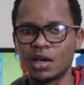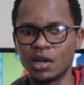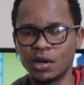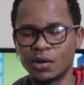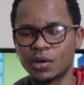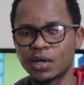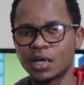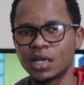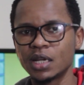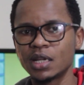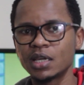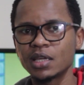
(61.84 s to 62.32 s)

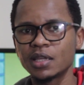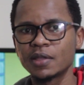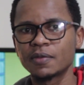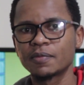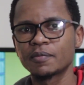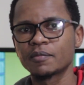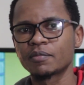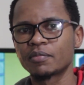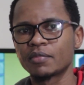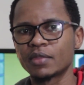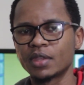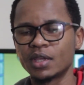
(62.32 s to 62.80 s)
locally
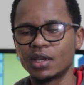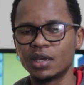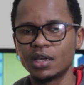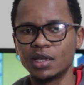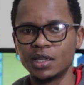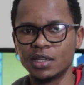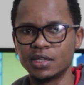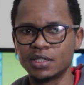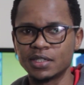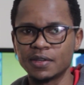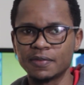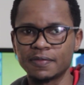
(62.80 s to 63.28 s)

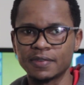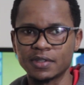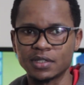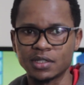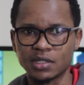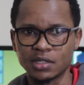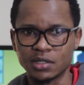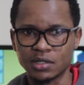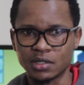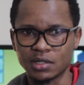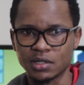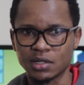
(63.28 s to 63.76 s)
is
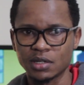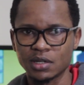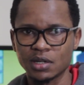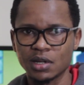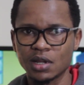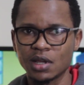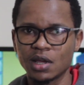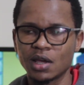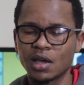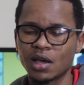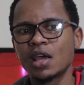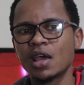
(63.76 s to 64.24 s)
EverSend,
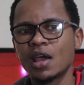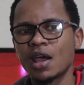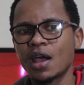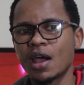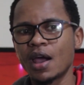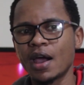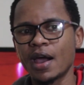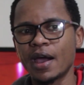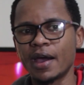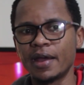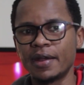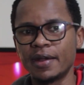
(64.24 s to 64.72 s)

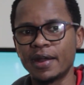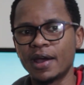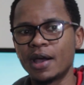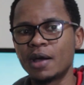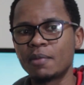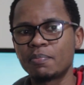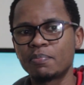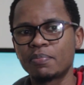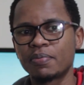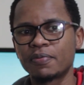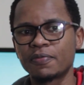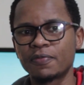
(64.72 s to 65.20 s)
an
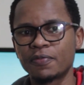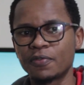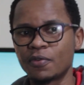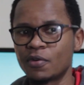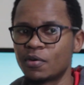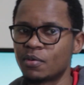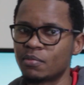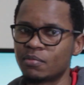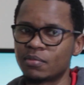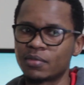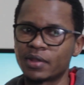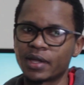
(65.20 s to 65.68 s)
app
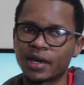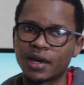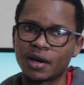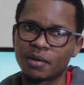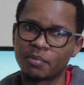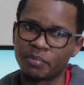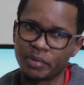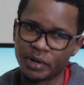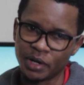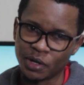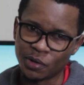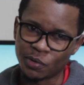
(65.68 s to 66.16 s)
from the
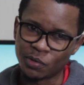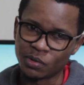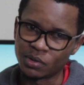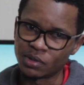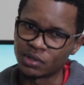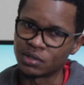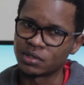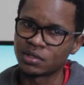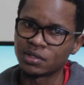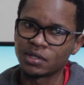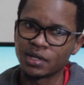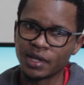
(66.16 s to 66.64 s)
company
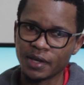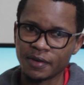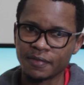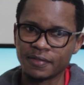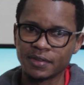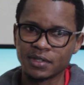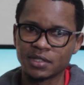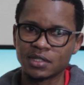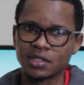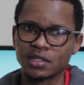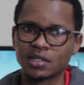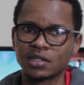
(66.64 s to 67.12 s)
called
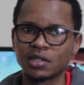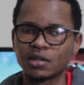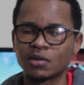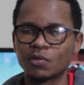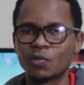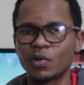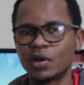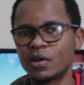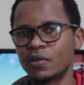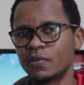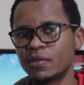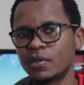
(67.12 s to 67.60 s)
EverSend,
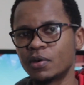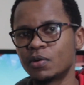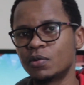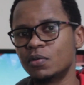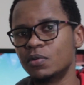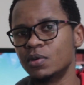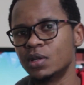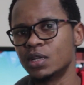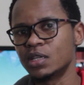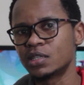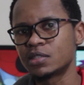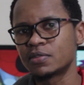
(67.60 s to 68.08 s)
one of the
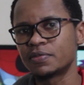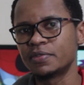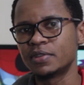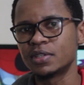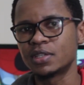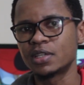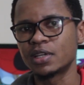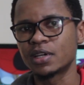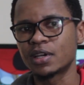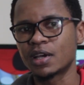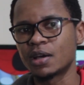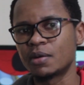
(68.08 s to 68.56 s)
coolest
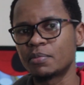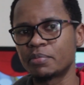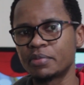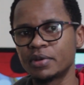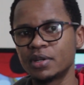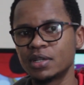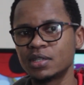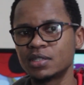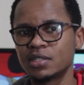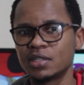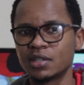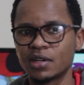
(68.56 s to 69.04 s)
fintech
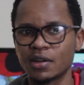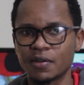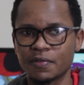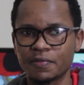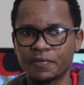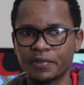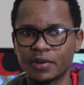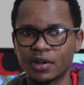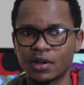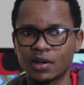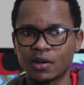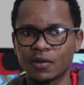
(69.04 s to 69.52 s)
companies in
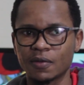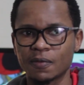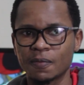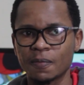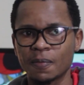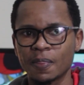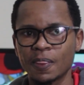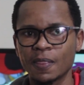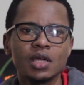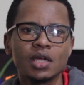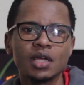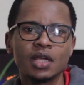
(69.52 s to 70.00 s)
Africa.
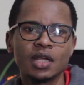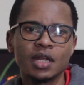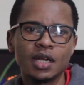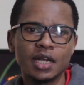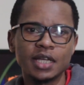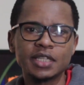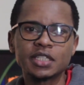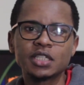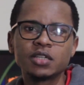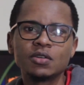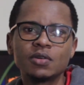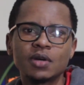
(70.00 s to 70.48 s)

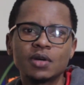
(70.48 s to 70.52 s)
Let's